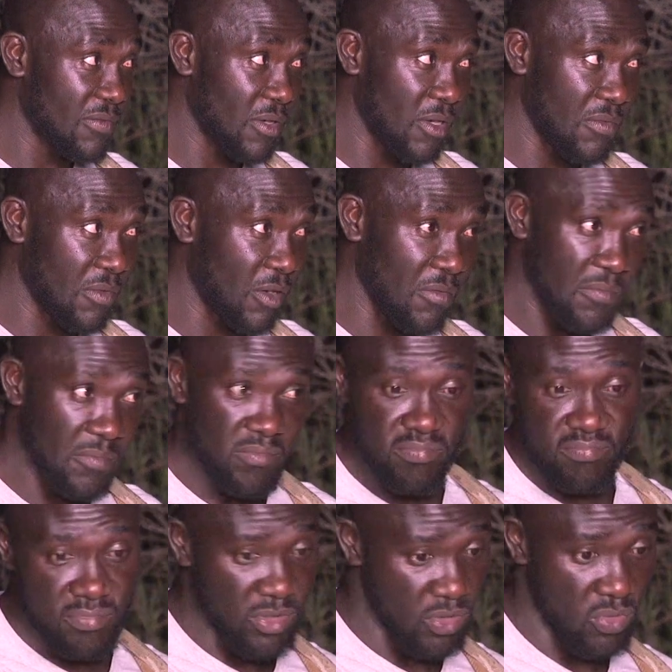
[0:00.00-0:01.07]
of
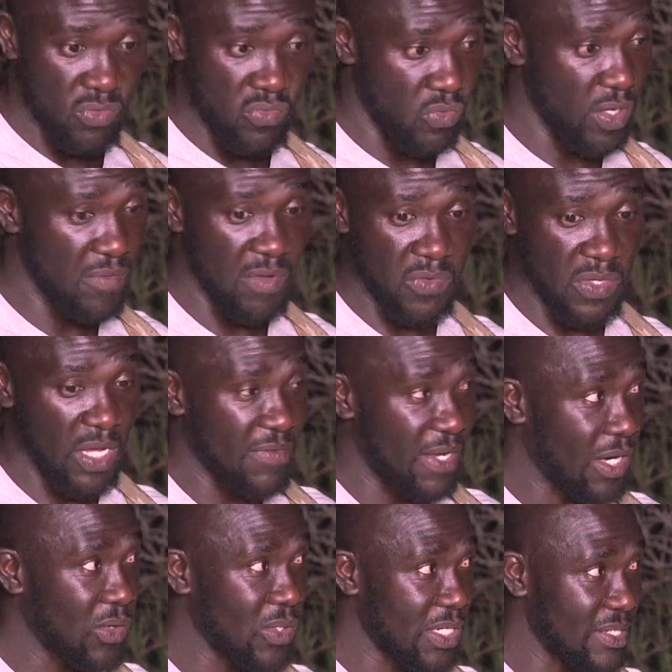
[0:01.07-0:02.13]
you know, whoever we have
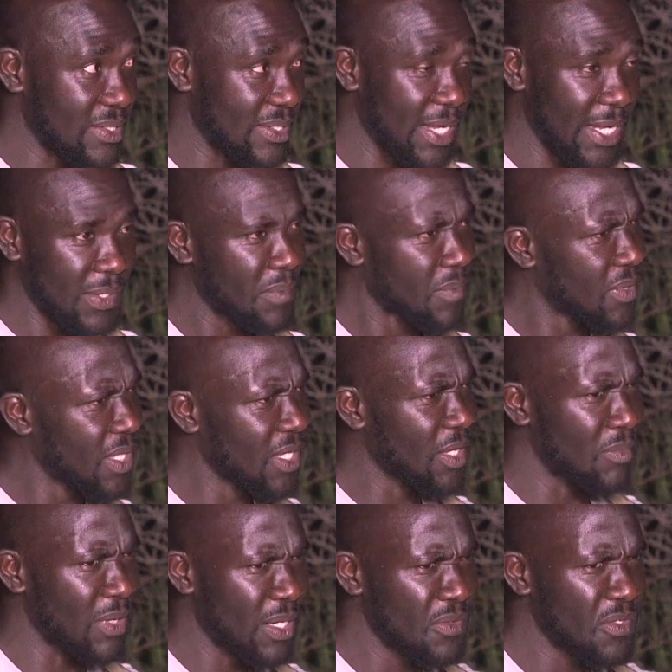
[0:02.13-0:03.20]
around us here. And I'm
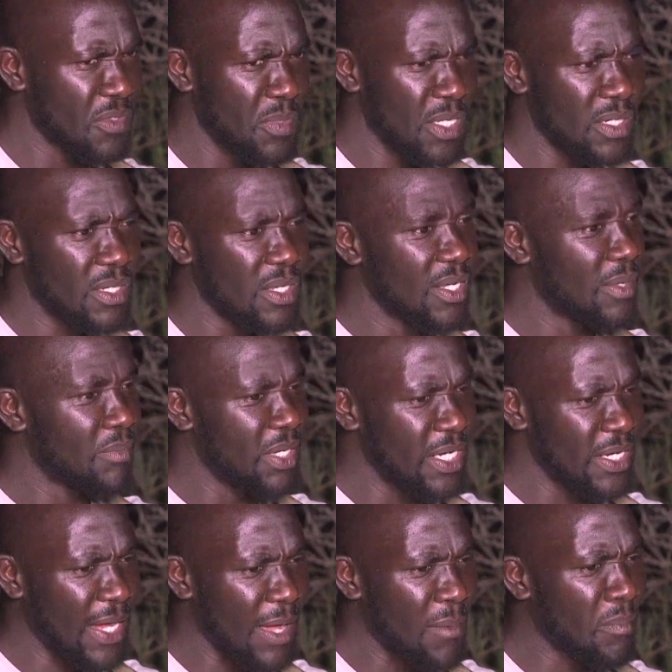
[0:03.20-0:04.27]
thinking, man, it's been
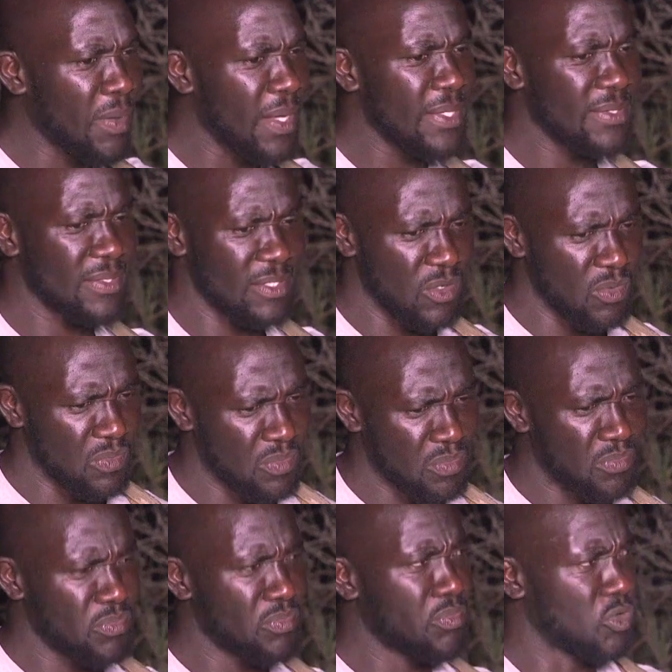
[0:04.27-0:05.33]
in campus, you know,
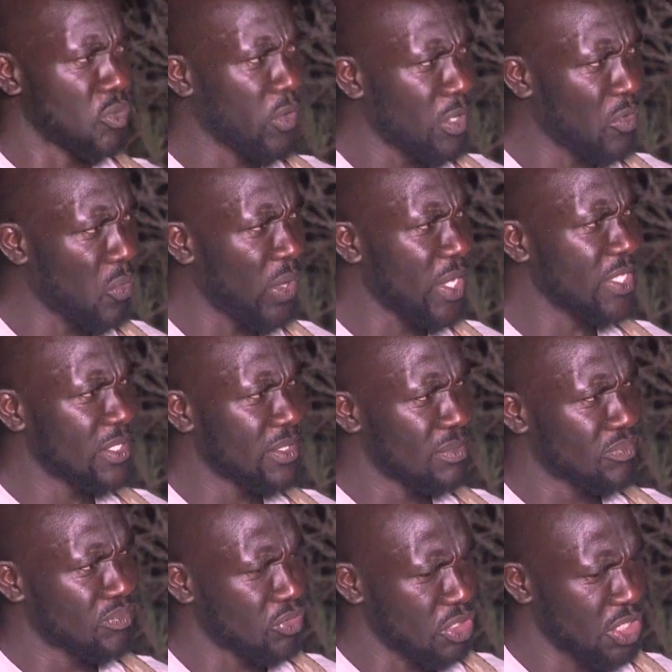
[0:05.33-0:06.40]
doing weights,
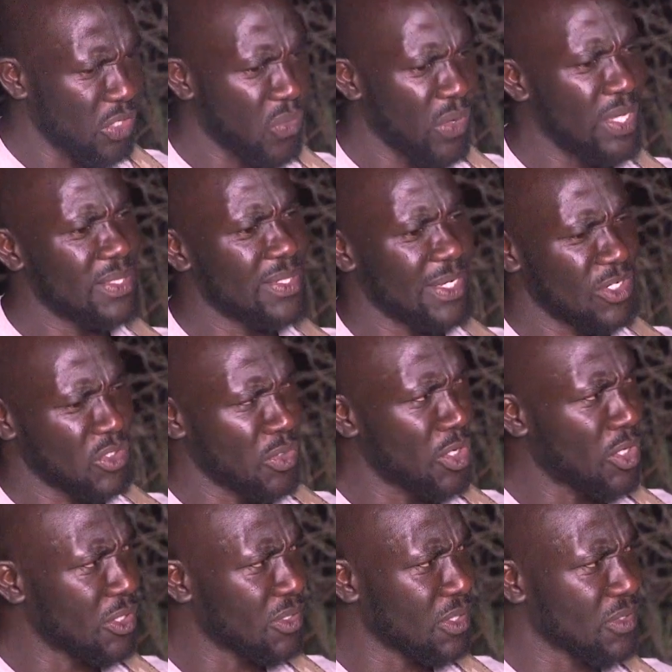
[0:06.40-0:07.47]
pushing weights and doing
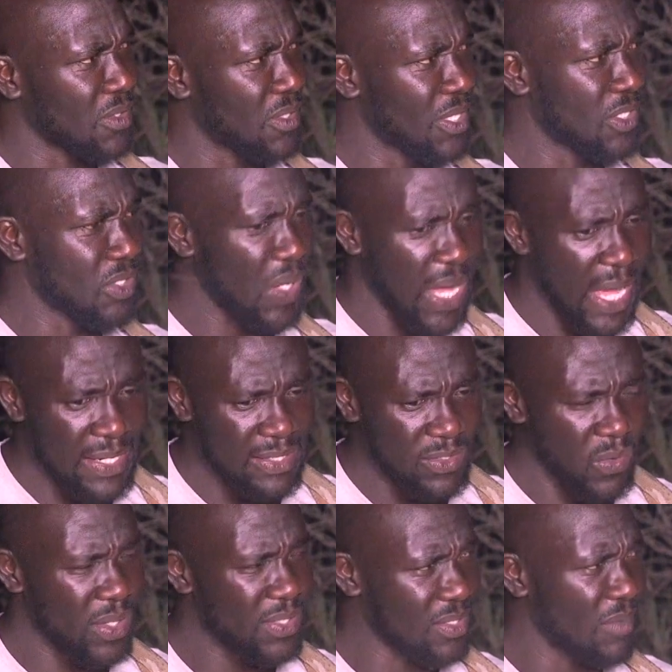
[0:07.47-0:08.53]
all sorts of things. So I had
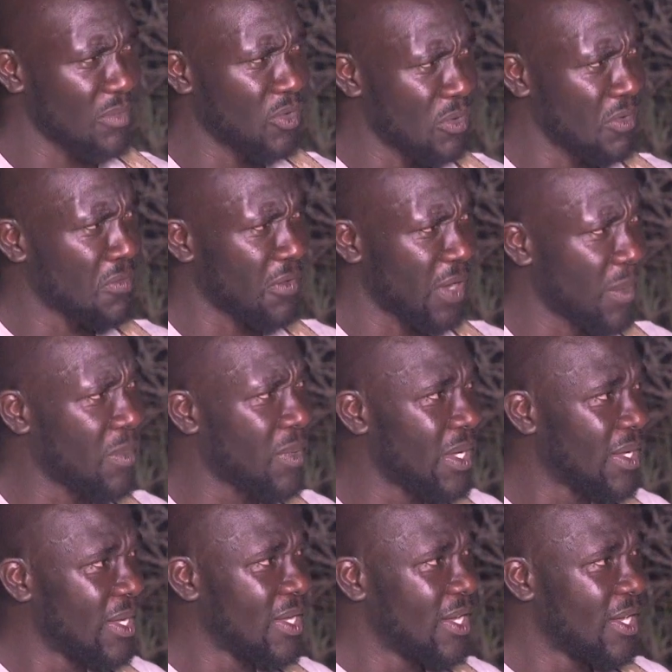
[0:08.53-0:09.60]
quite some good frame.
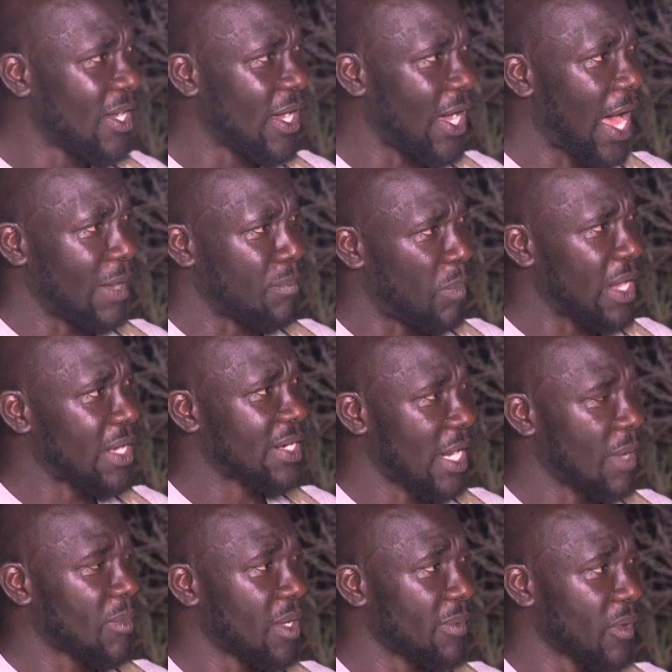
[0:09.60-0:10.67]
At bulk
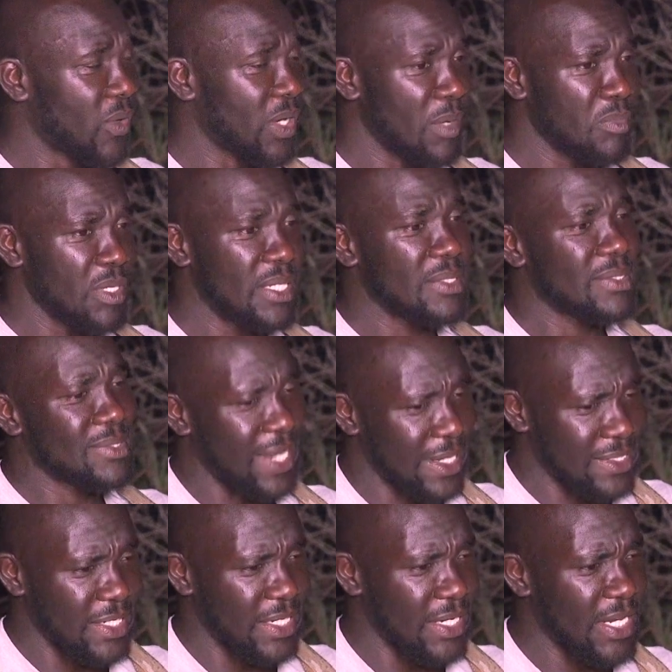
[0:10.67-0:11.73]
up quite a bit,
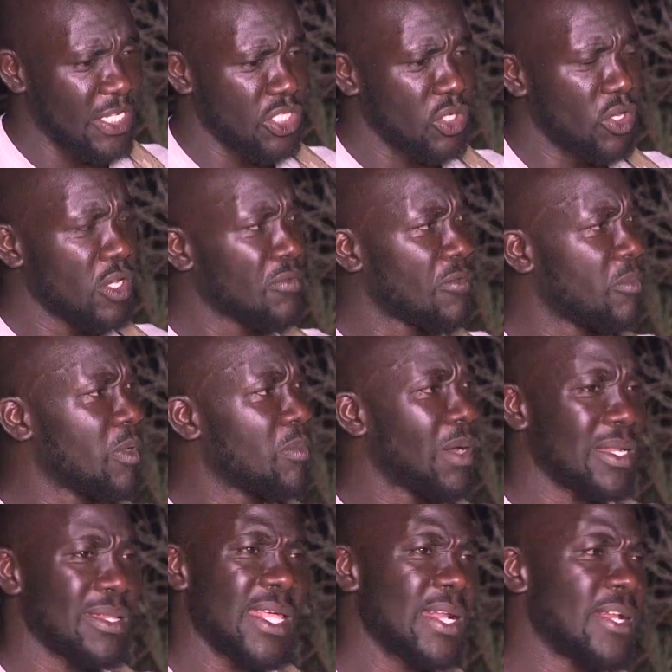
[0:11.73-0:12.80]
static energy going for me,
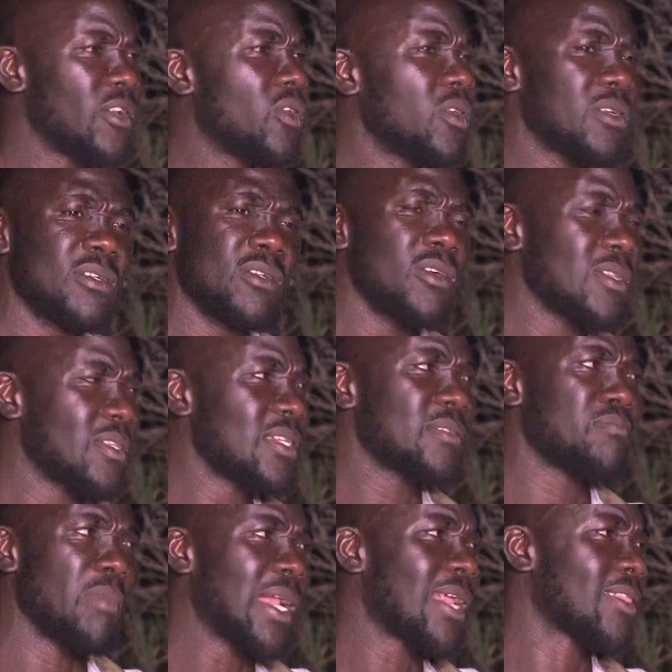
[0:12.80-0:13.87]
but then not
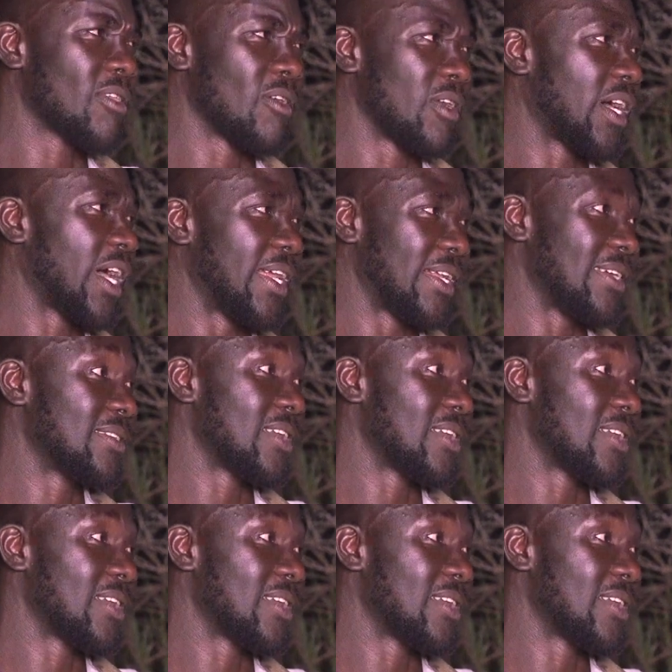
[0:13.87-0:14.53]
this marathon kind of